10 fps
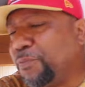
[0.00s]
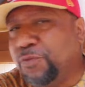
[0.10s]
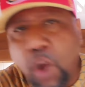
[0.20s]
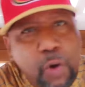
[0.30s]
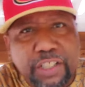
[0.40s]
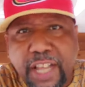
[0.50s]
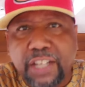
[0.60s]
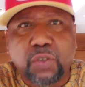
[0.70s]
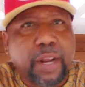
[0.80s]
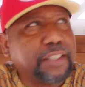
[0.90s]
No
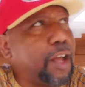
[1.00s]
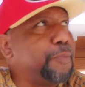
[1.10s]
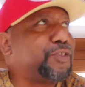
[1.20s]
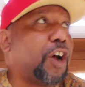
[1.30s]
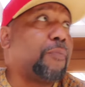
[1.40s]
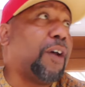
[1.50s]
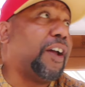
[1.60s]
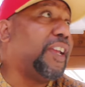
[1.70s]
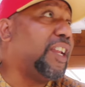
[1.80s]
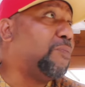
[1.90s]
exaggeration. I'm talking
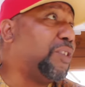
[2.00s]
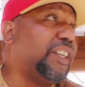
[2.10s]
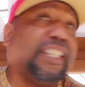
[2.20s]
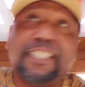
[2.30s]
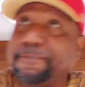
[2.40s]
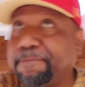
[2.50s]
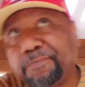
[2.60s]
about hit him with at least